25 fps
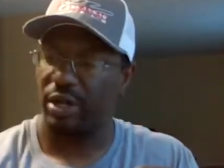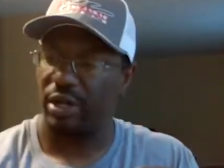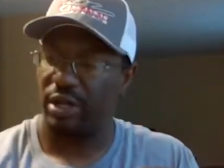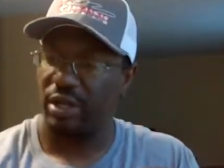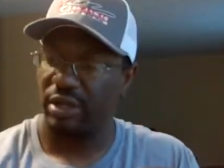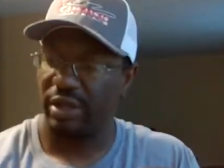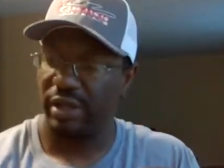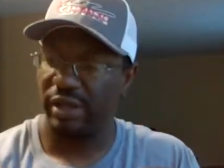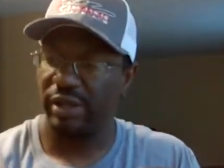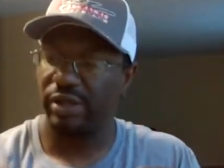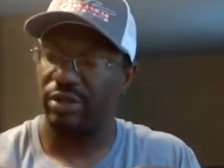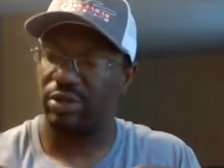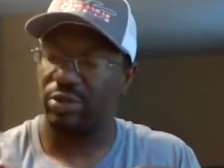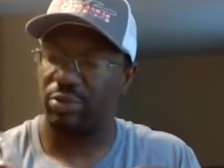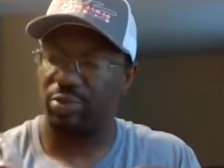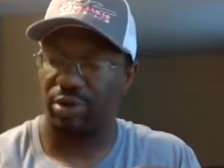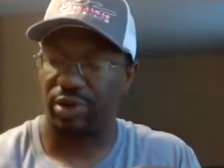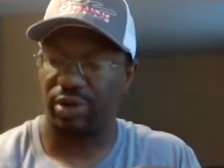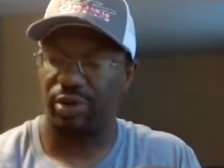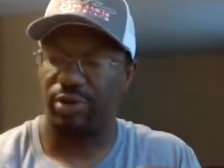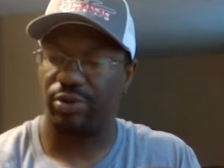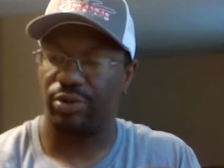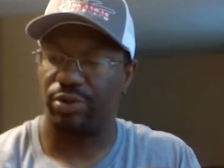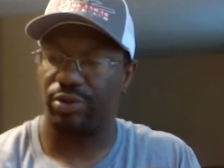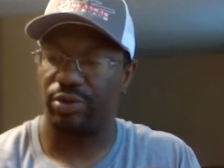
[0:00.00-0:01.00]
That looks pretty
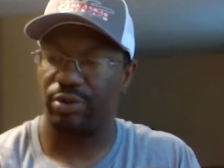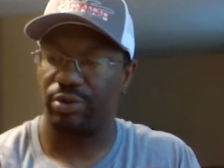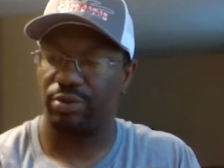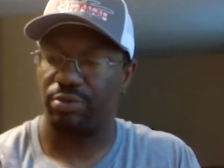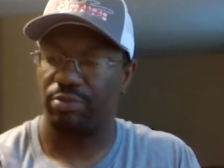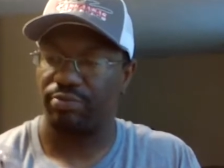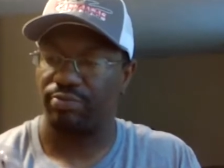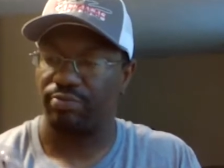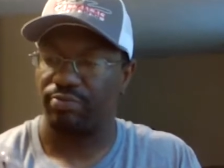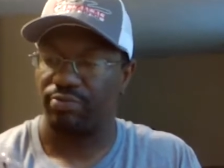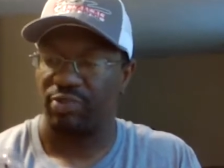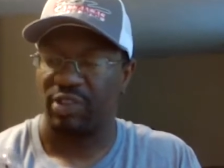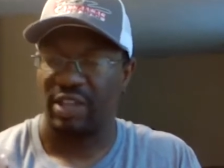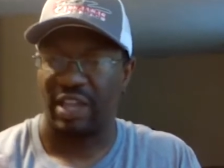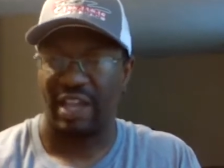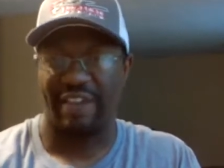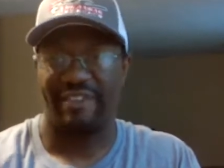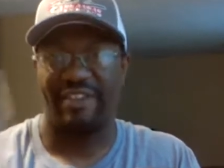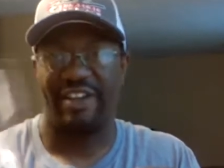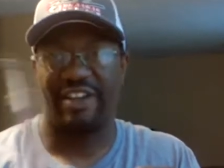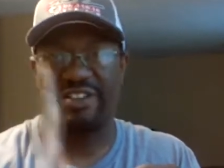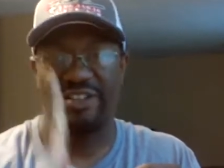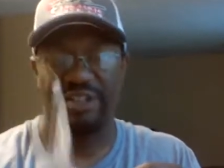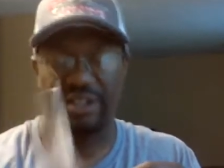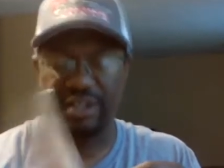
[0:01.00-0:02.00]
cool. I've
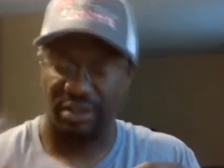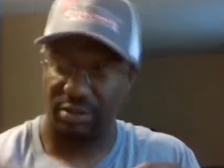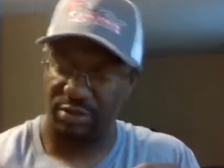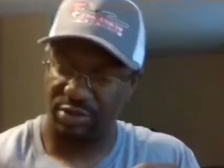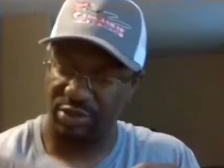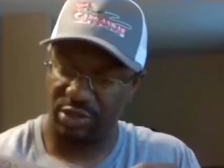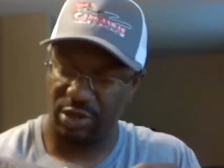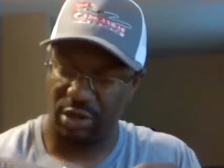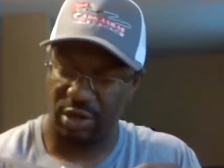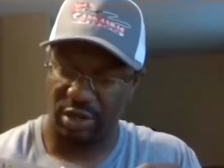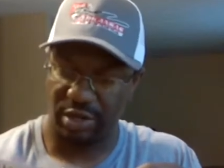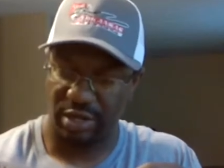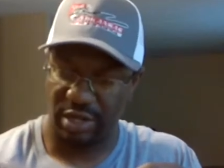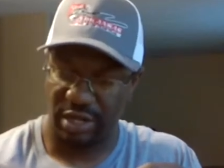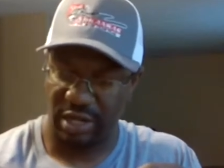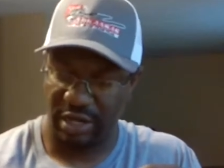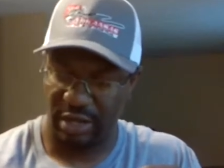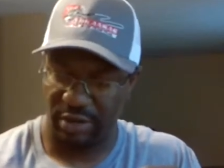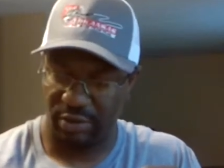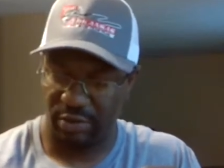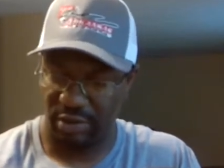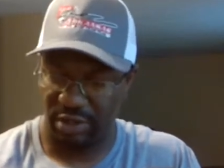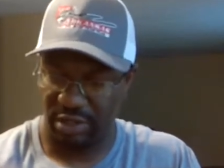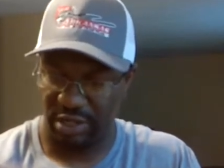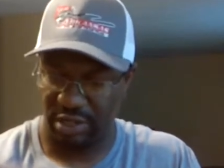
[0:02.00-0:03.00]
actually started Ned
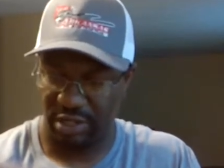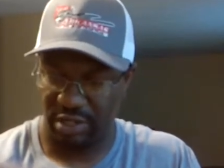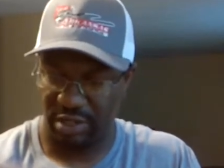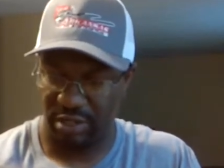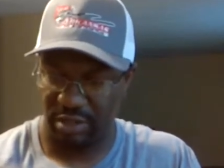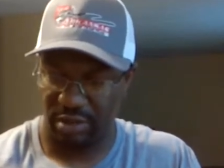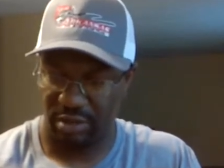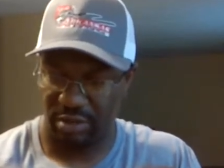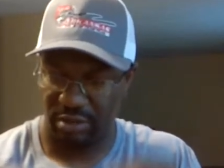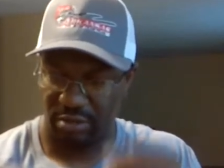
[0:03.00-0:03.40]
rigging.